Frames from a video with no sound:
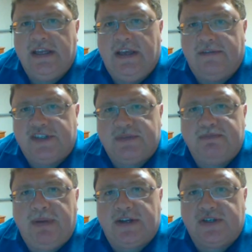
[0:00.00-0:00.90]
give
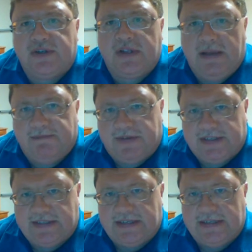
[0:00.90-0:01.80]
special
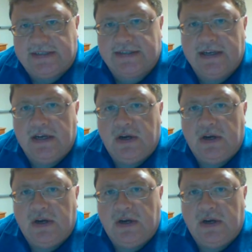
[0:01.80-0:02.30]
emphasis,